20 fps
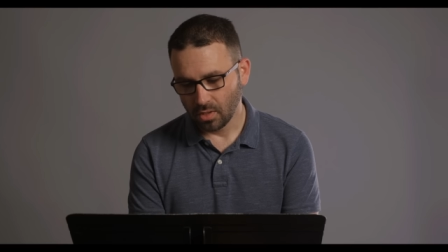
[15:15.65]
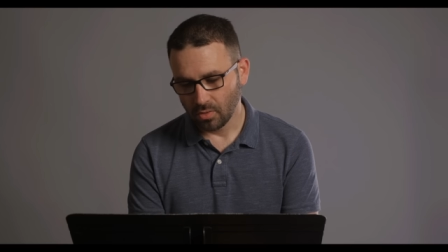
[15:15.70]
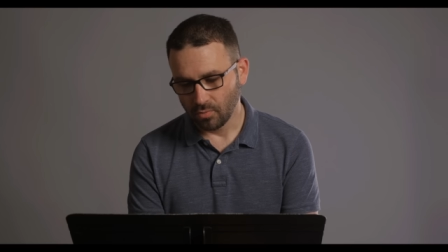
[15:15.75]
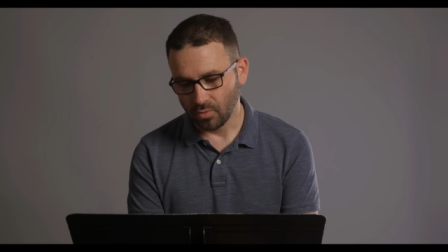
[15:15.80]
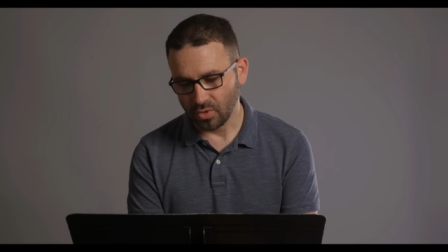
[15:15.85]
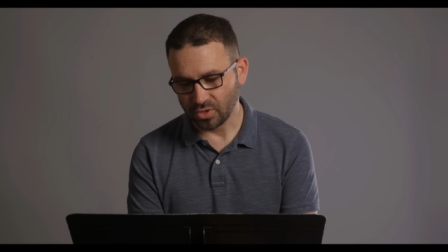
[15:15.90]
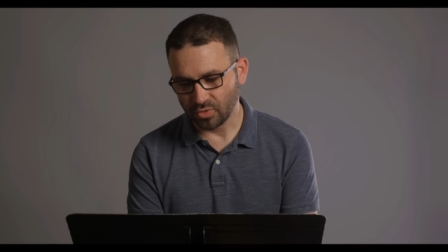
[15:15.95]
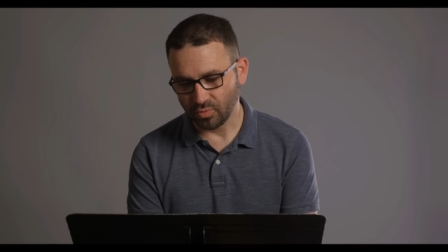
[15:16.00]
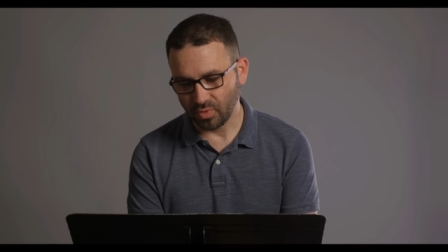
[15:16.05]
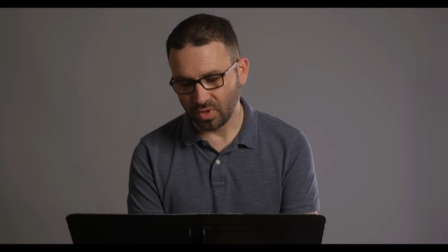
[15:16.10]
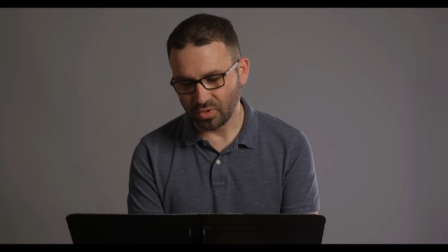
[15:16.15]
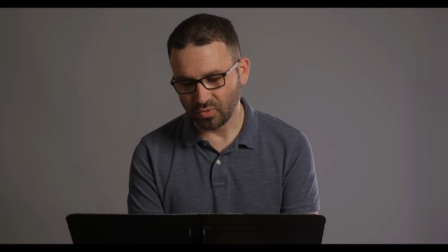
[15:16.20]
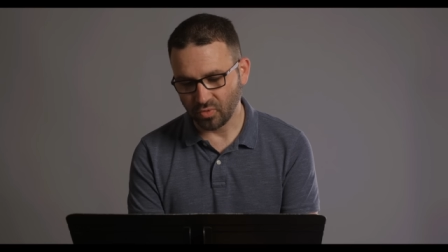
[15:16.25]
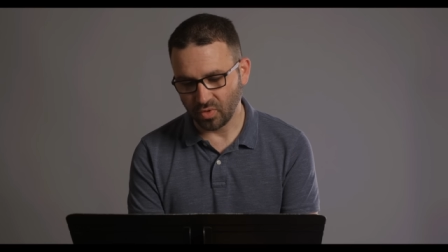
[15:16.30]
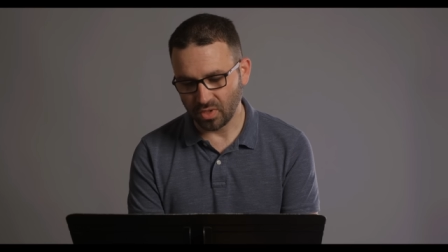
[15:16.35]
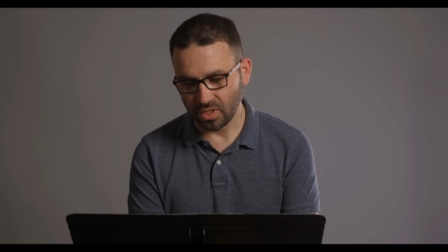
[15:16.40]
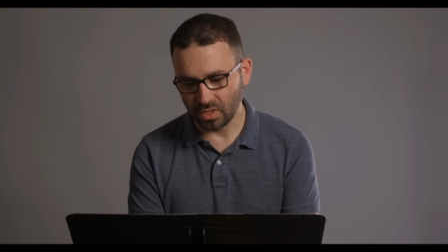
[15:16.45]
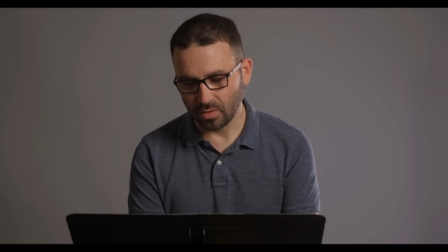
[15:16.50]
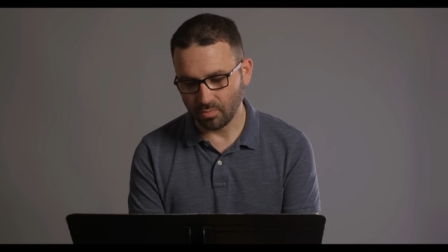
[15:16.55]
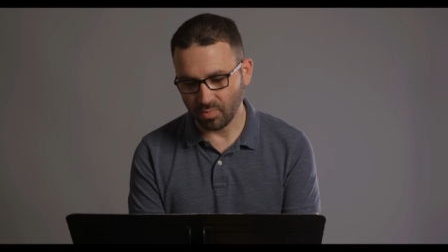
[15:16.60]
was
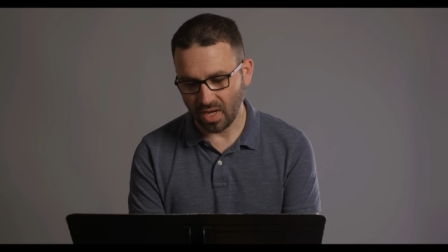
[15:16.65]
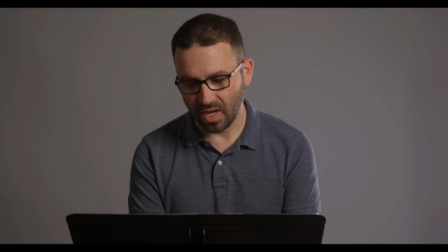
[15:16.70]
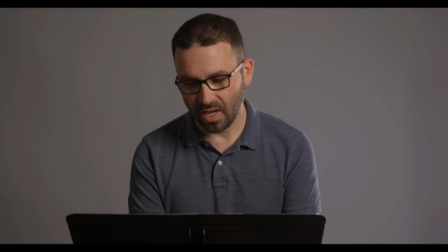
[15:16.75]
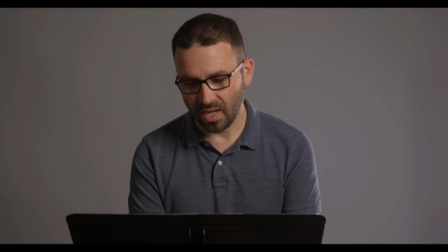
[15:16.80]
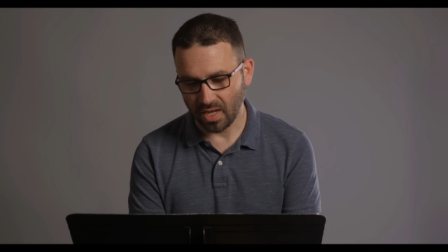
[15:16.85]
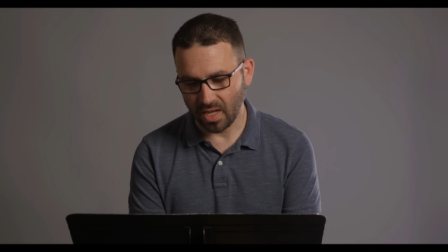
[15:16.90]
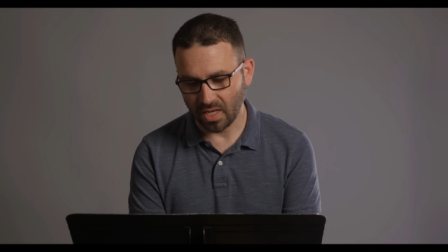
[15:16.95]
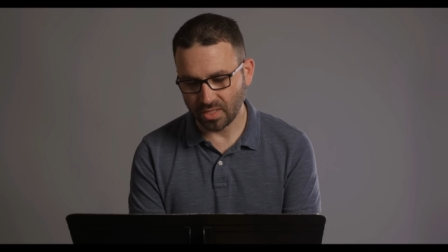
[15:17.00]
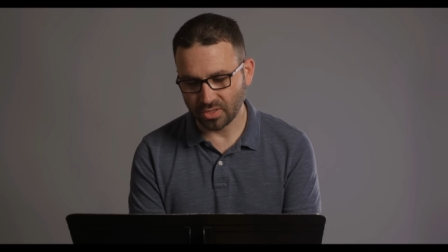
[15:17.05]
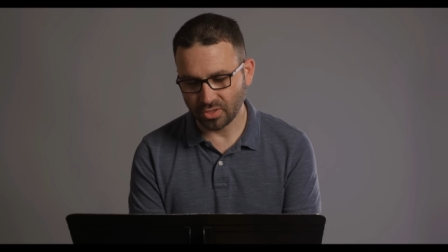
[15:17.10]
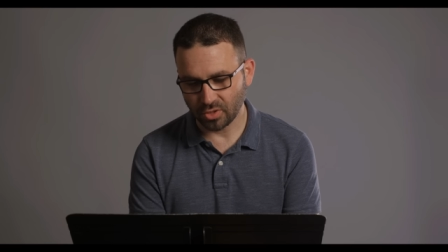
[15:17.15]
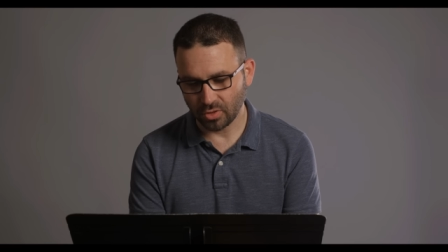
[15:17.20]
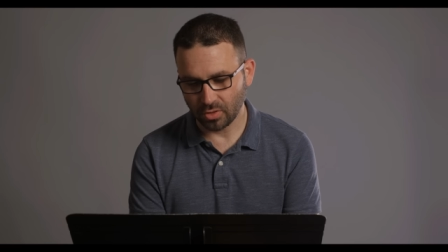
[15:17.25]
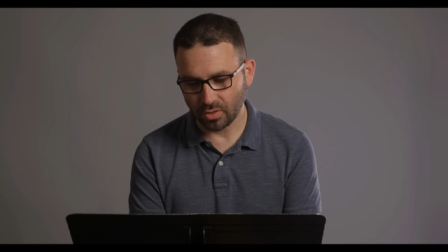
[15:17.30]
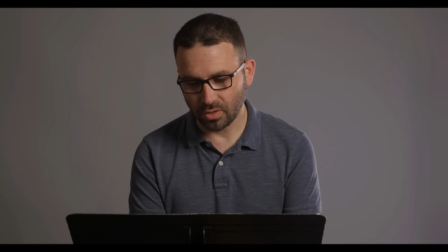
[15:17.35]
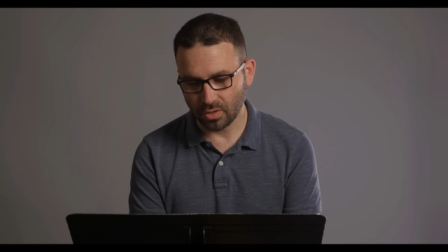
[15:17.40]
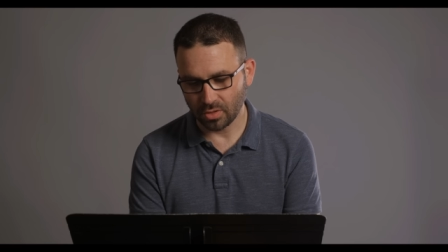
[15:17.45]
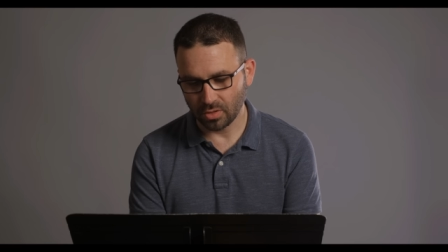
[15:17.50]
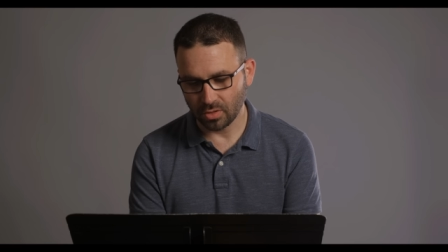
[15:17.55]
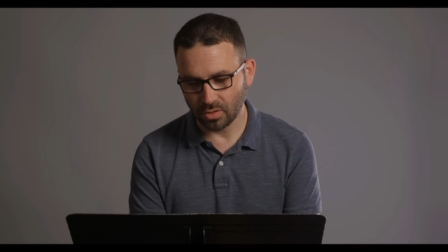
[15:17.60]
retweeted by a
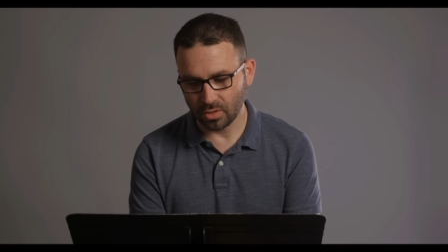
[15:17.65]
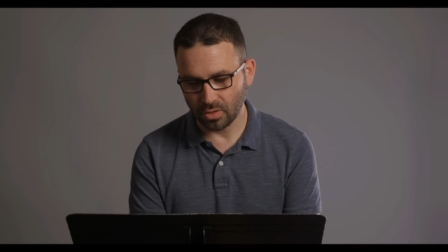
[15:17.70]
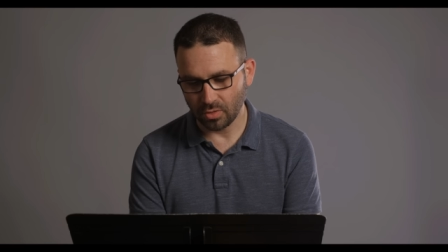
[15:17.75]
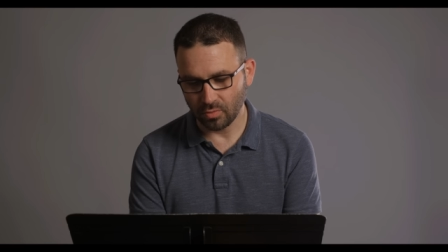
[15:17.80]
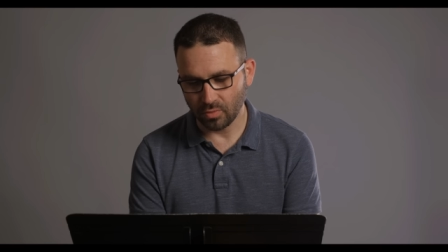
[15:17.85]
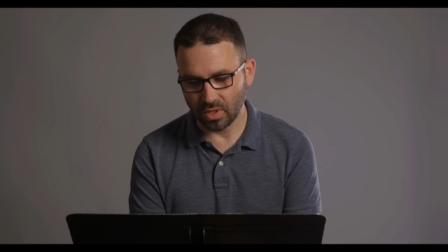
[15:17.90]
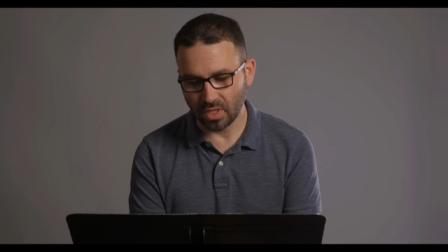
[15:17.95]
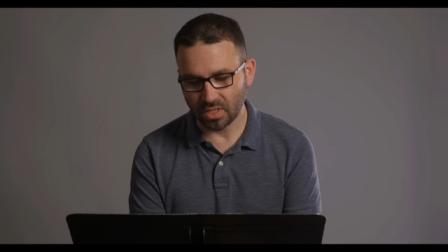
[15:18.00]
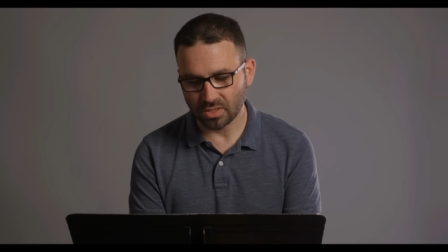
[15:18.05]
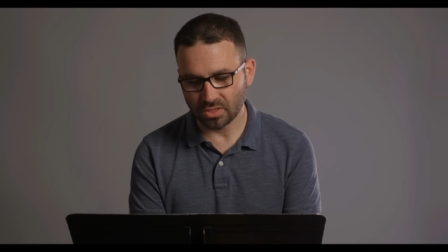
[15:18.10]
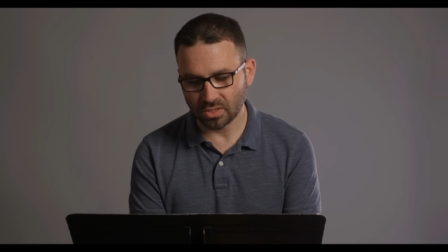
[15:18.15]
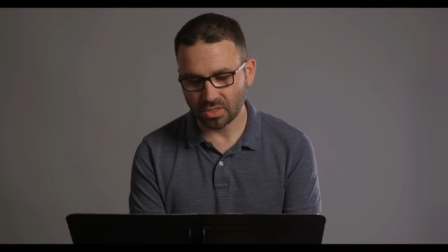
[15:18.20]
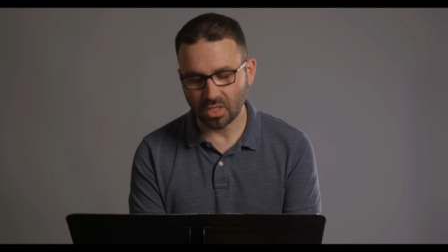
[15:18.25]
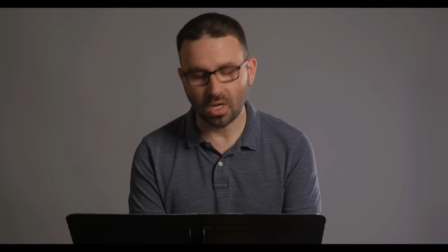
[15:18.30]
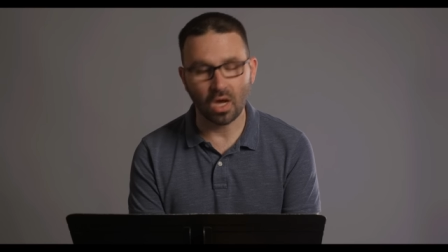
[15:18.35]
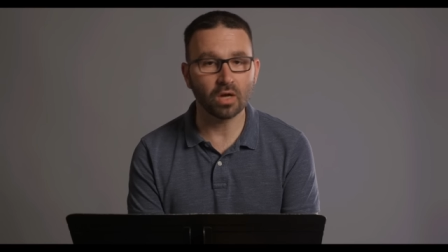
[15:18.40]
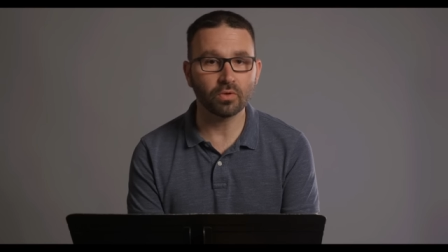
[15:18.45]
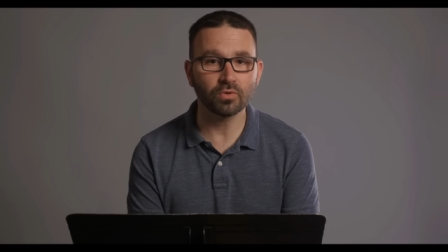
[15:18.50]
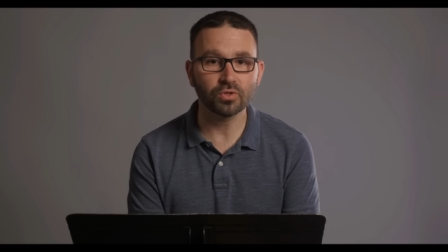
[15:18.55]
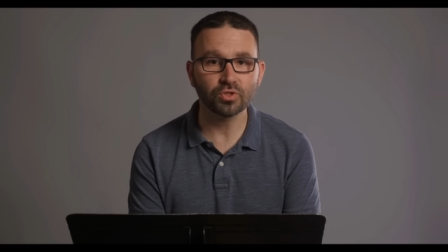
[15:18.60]
certain US
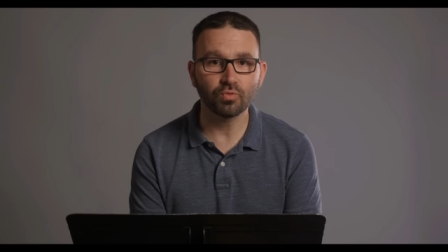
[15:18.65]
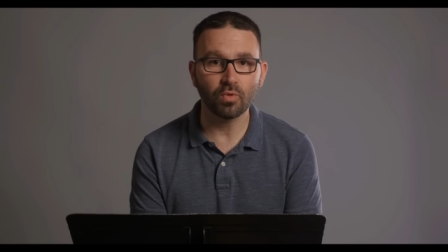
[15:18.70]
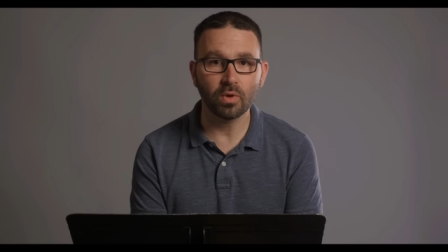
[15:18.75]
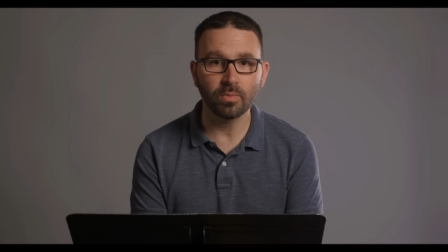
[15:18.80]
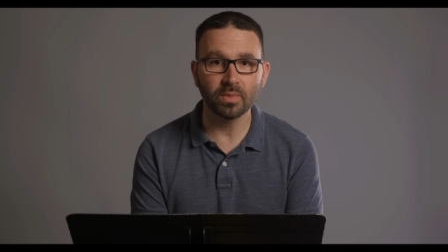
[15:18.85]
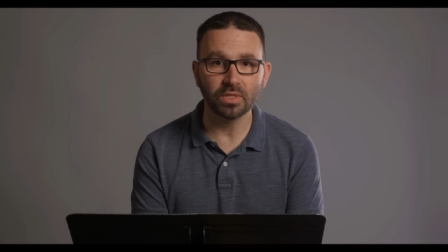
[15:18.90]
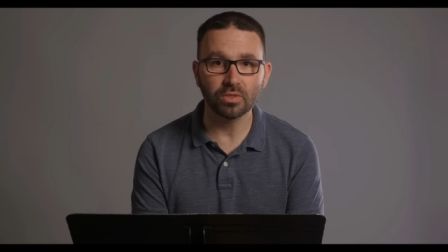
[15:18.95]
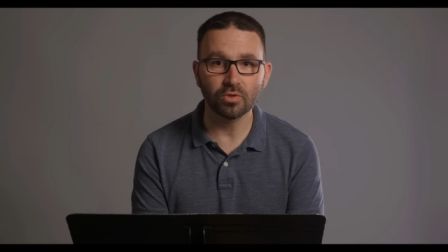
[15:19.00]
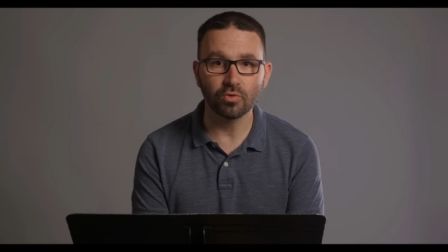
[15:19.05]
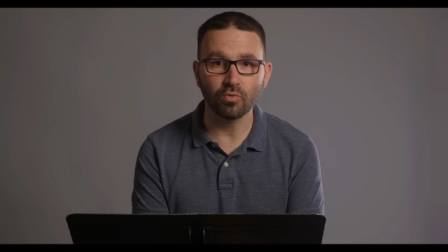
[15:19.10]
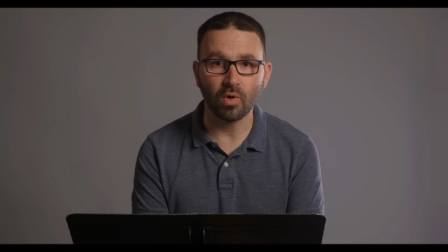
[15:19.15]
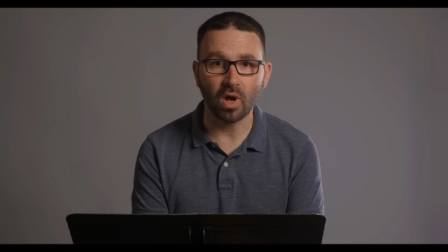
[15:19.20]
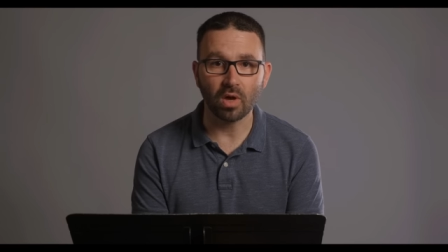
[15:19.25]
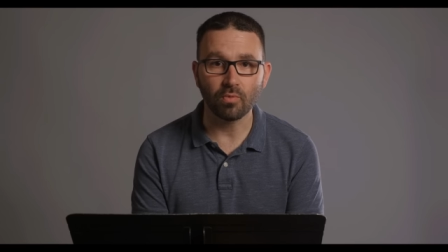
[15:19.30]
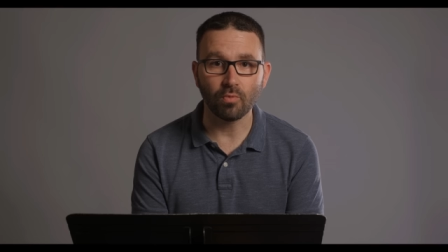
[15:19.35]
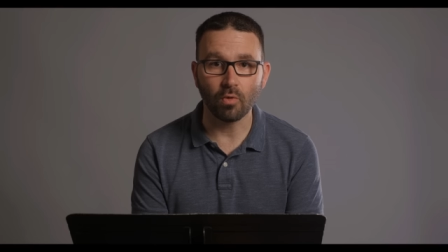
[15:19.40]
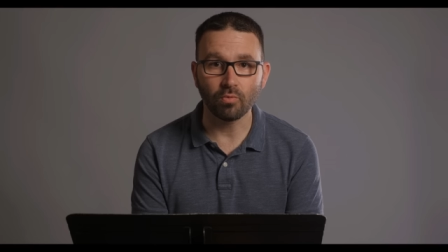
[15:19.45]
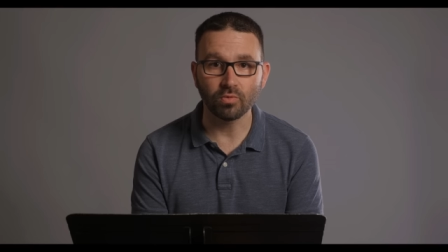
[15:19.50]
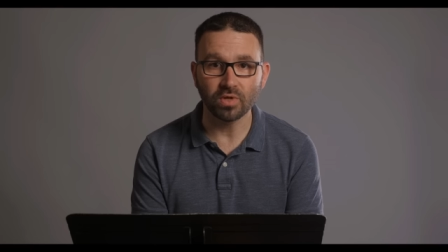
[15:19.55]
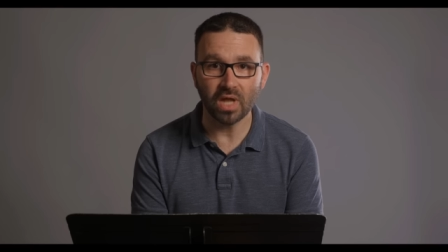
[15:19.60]
Congresswoman who I
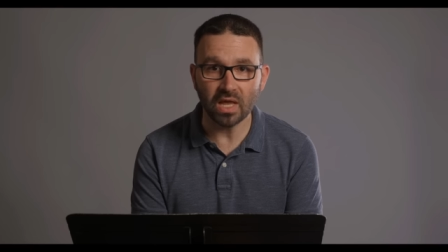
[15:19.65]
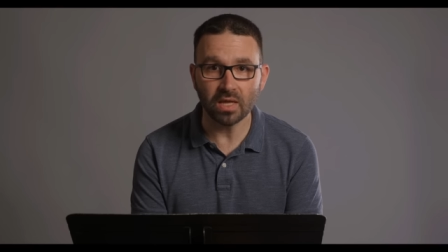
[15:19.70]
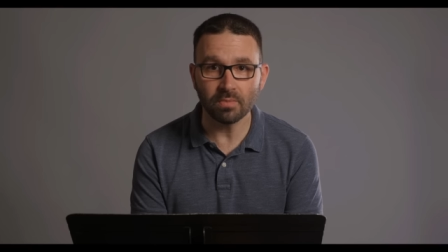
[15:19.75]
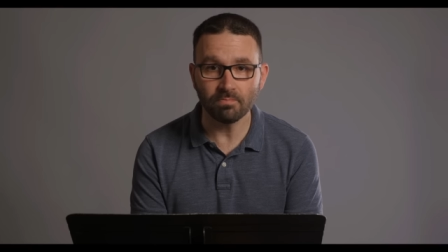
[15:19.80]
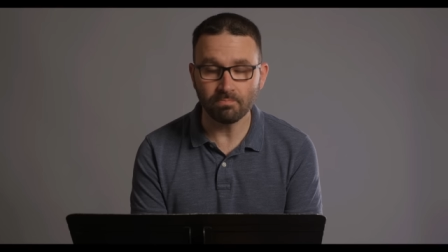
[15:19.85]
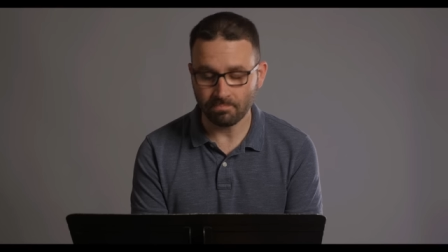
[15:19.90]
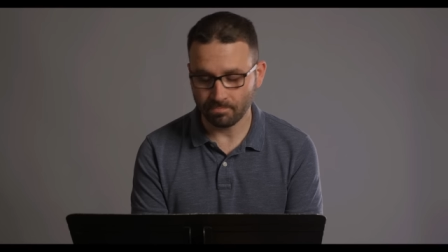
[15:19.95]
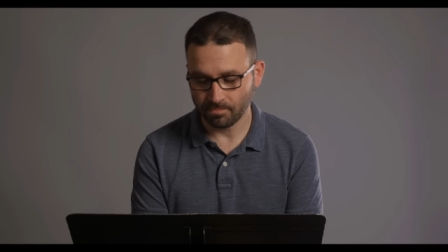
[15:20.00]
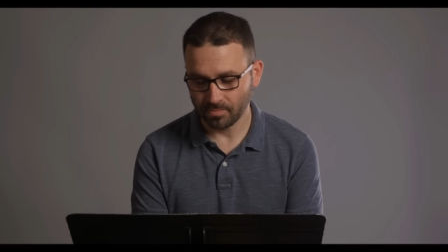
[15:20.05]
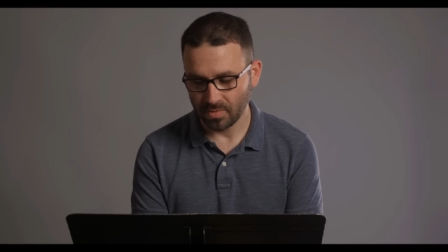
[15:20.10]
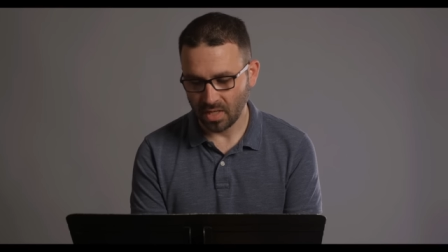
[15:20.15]
won't name